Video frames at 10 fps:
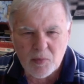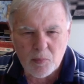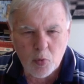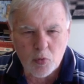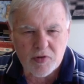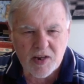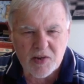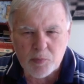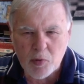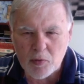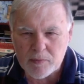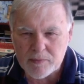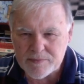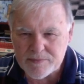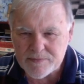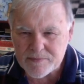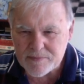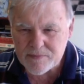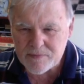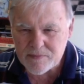pawn takes pawn. This maintains the balance in
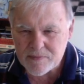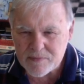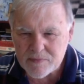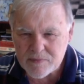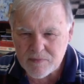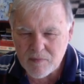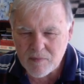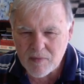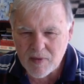material with a good trade.